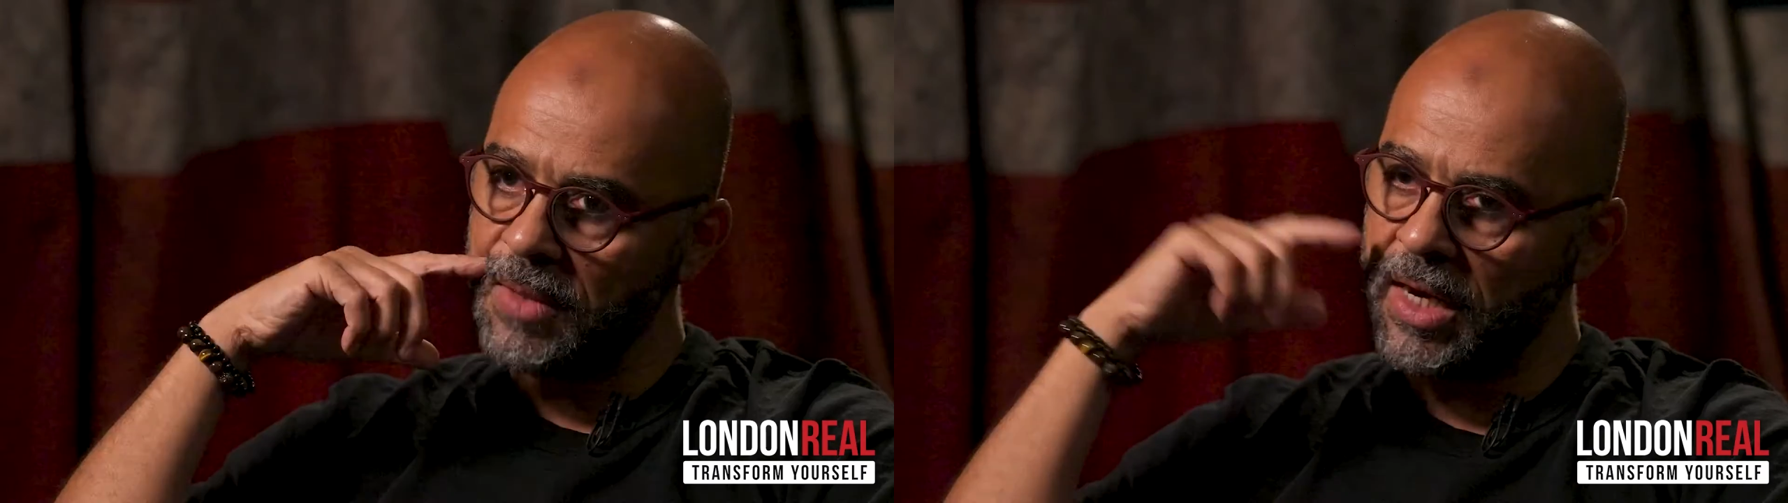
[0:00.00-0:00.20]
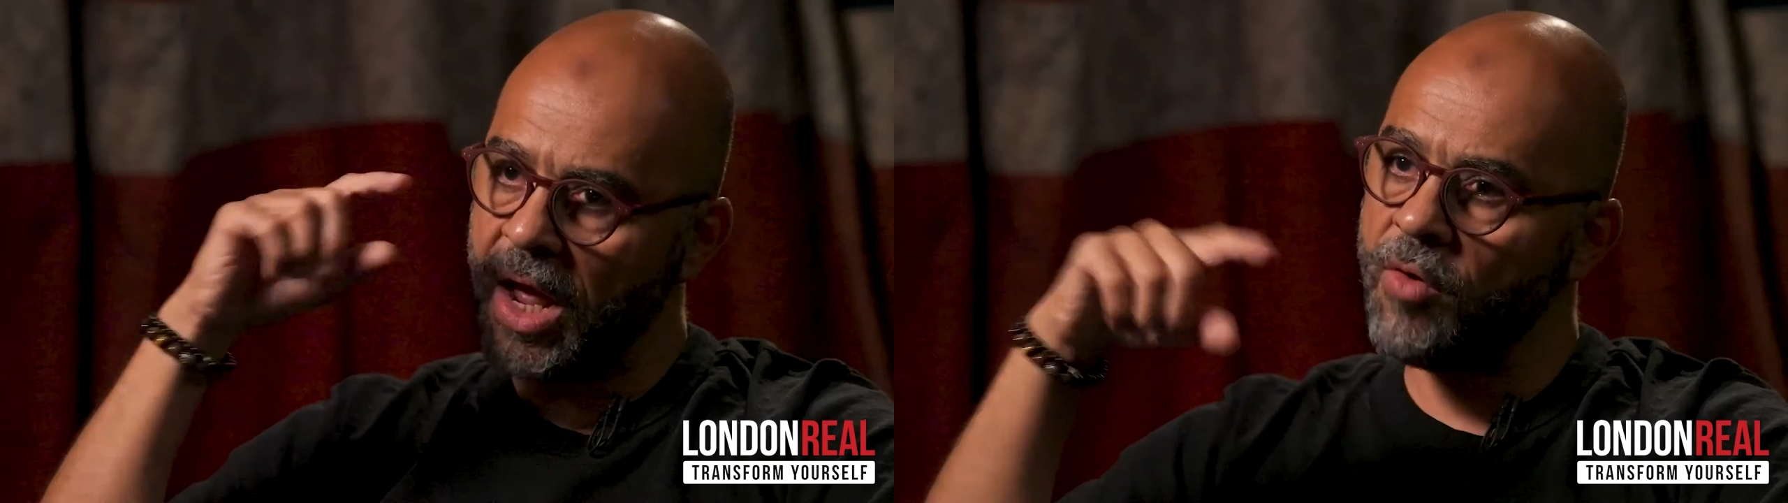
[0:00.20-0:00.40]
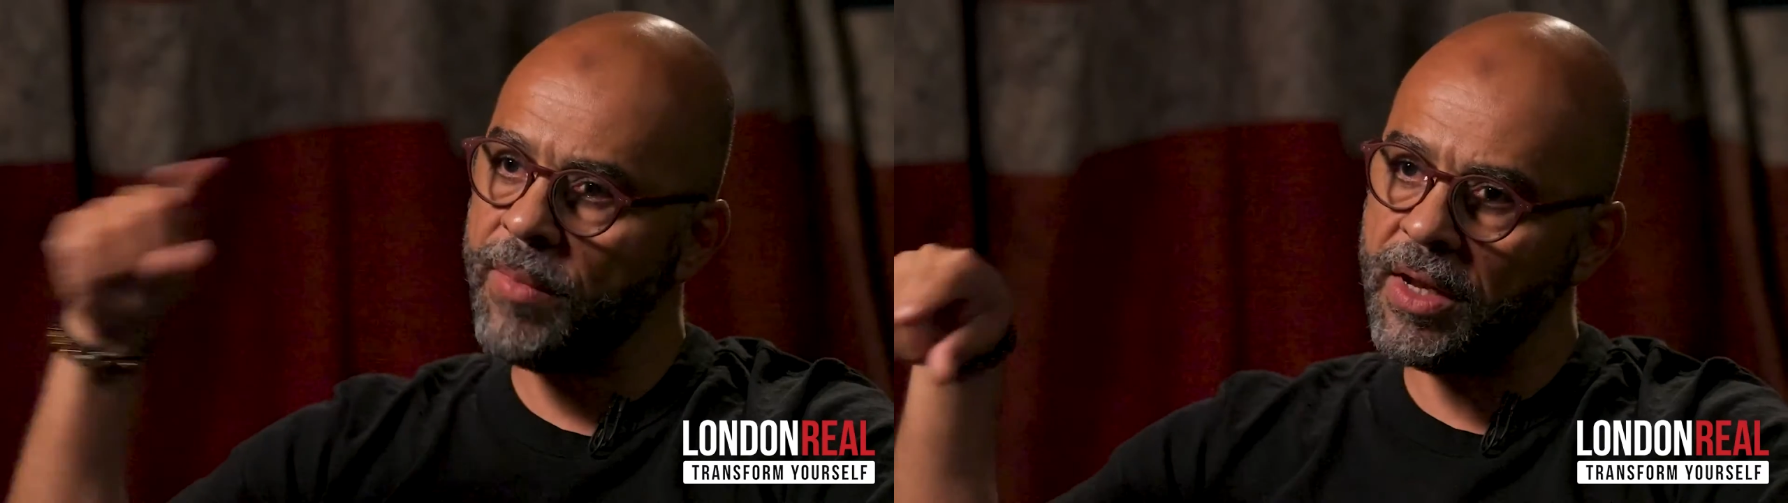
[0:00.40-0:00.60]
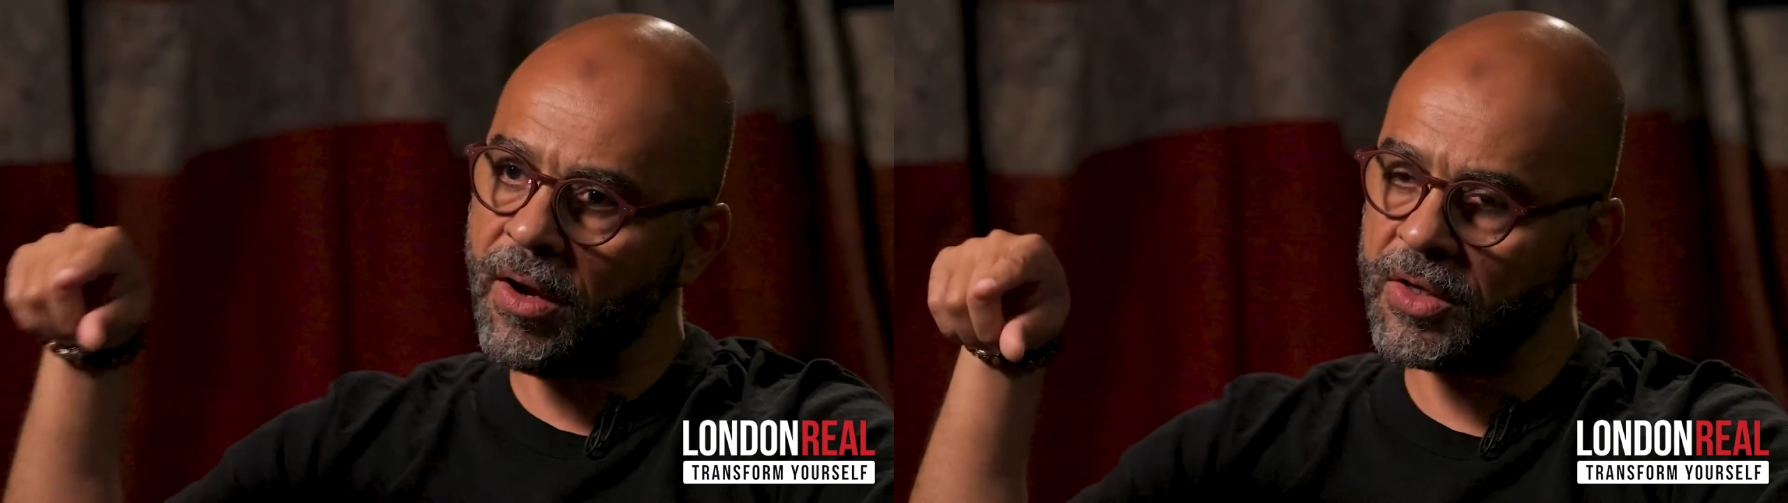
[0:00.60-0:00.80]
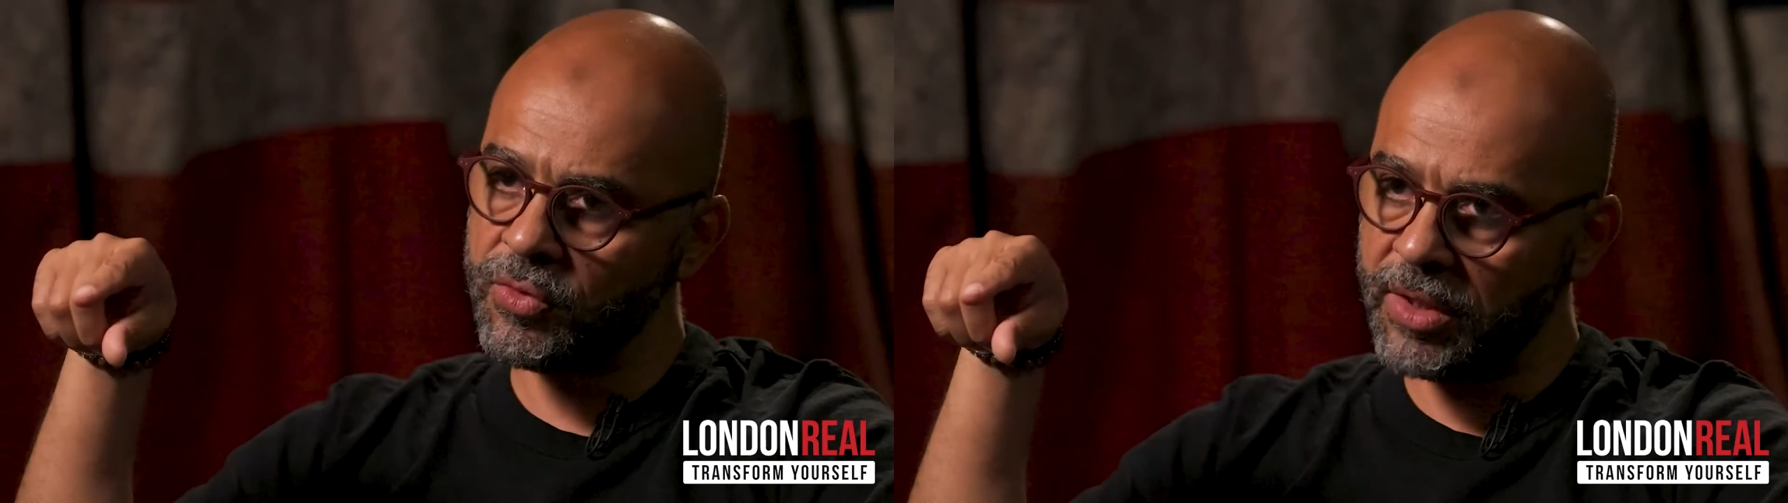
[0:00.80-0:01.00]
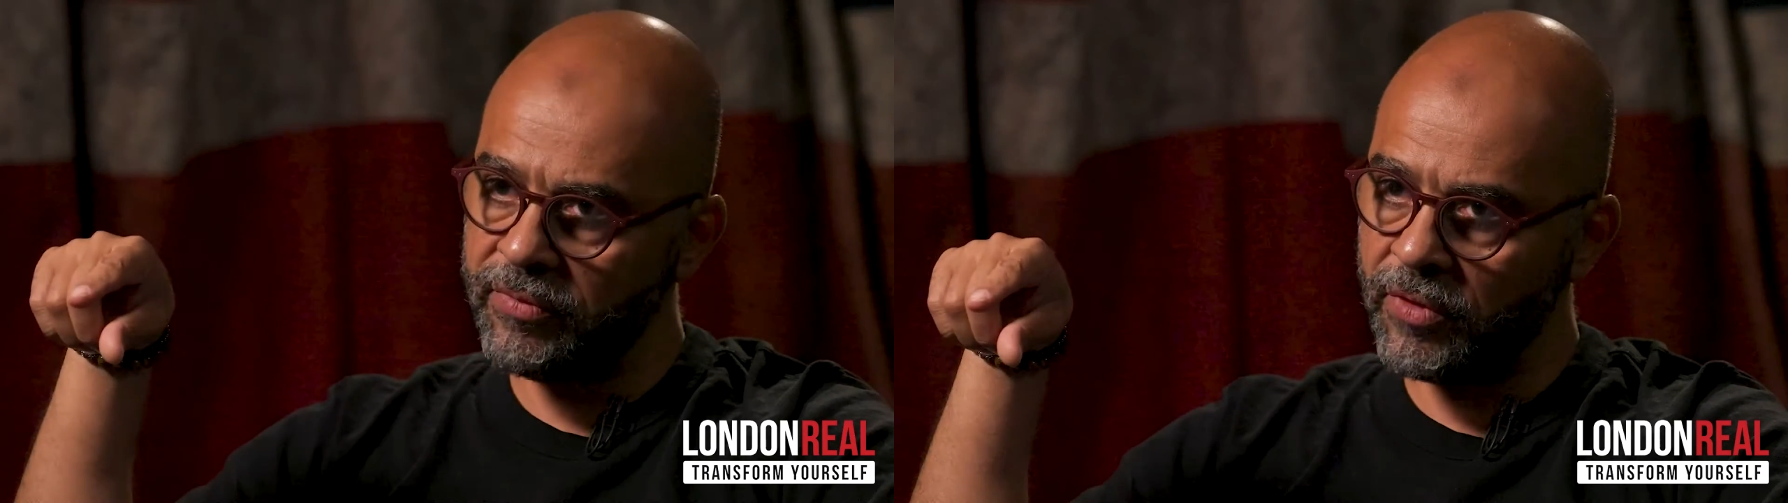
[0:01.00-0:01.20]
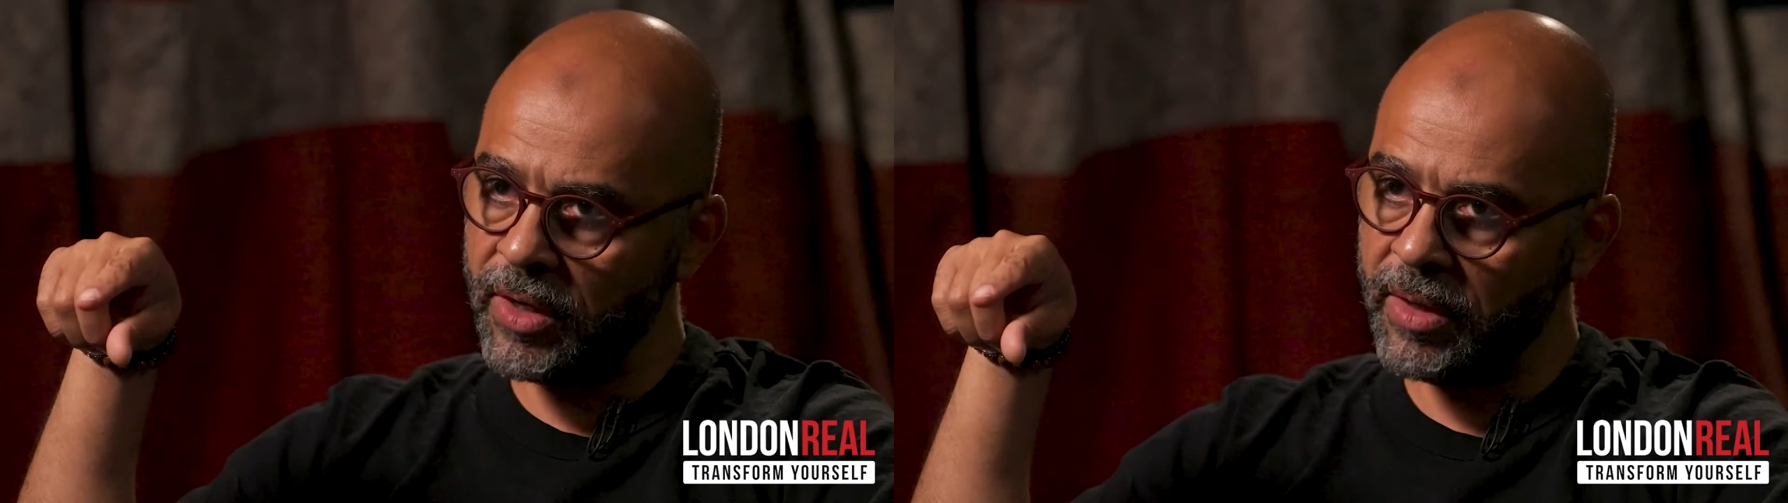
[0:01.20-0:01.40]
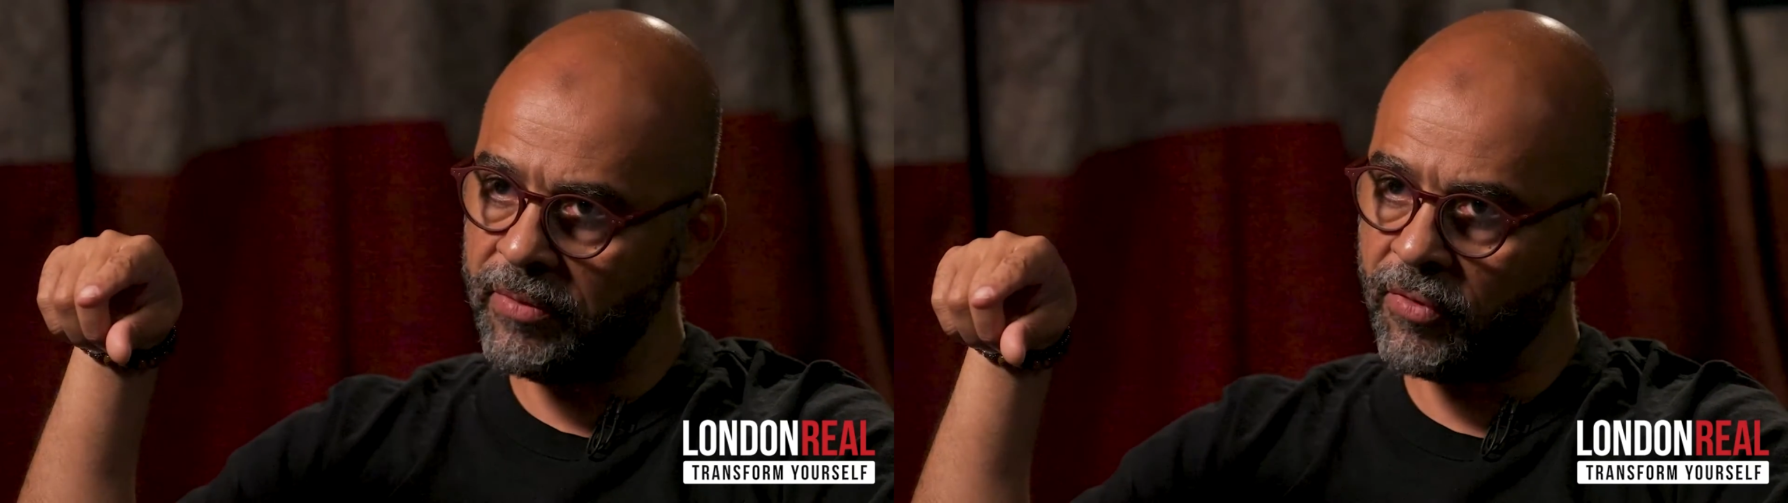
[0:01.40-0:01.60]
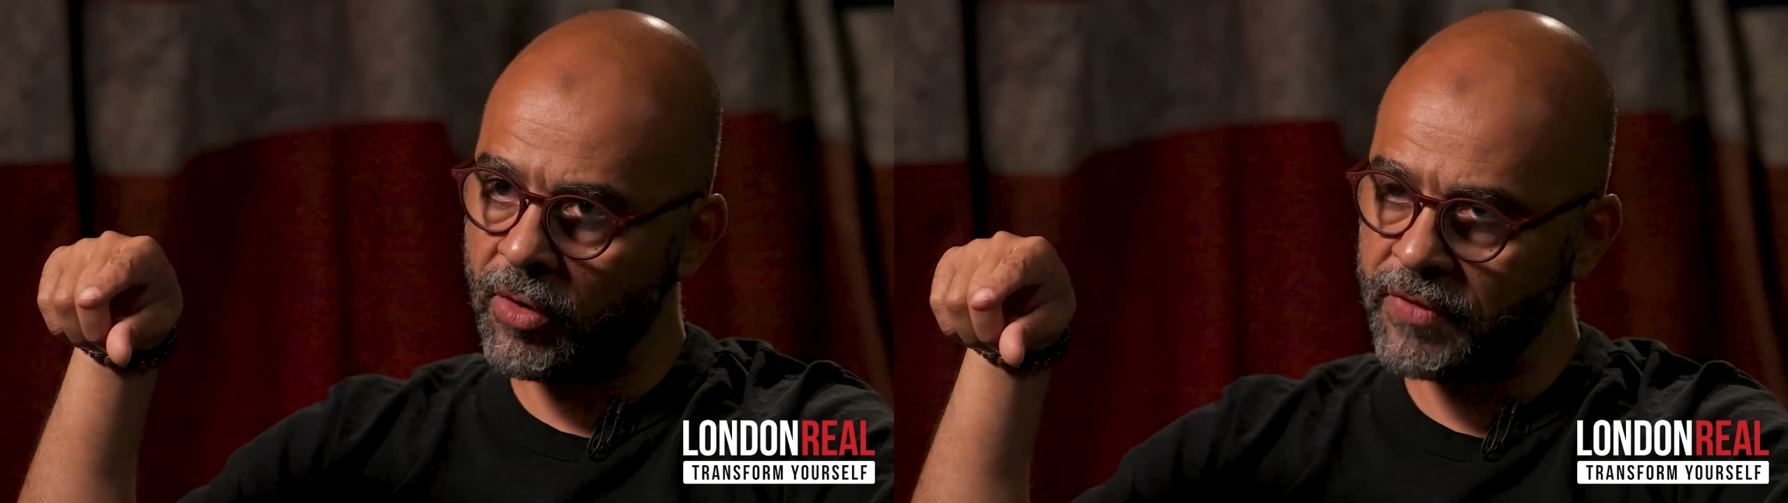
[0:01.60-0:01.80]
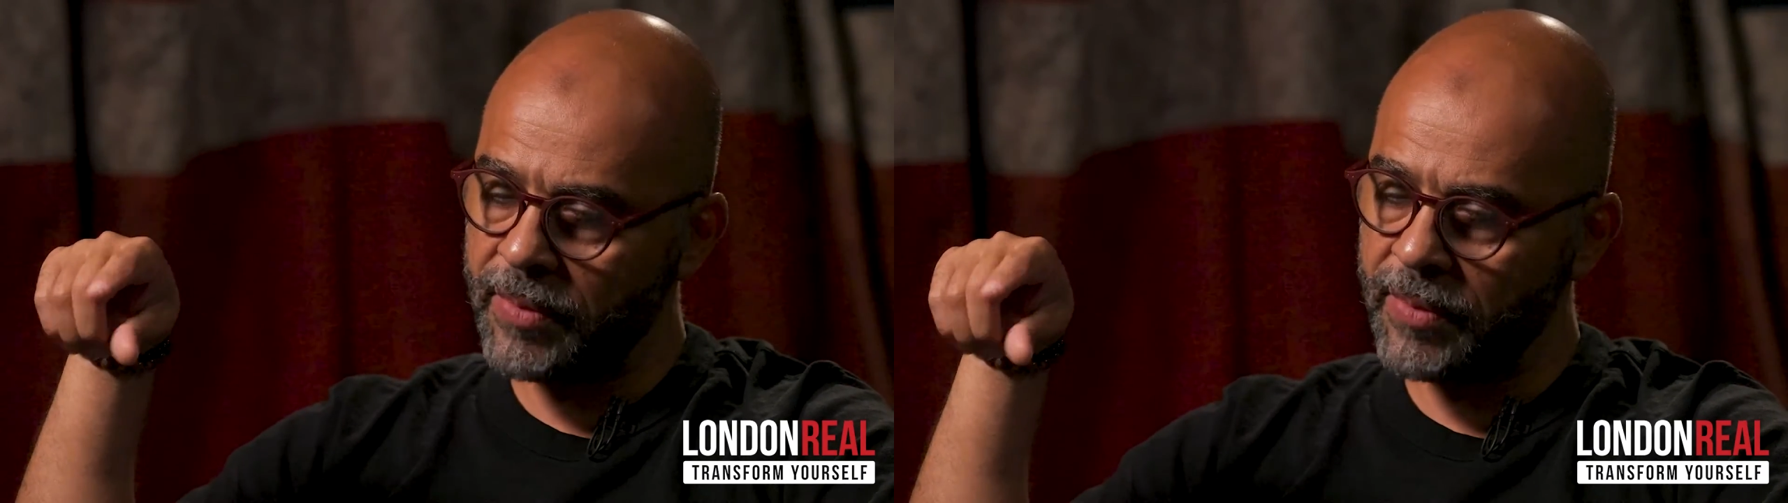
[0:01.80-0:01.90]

and how many hugs were involved.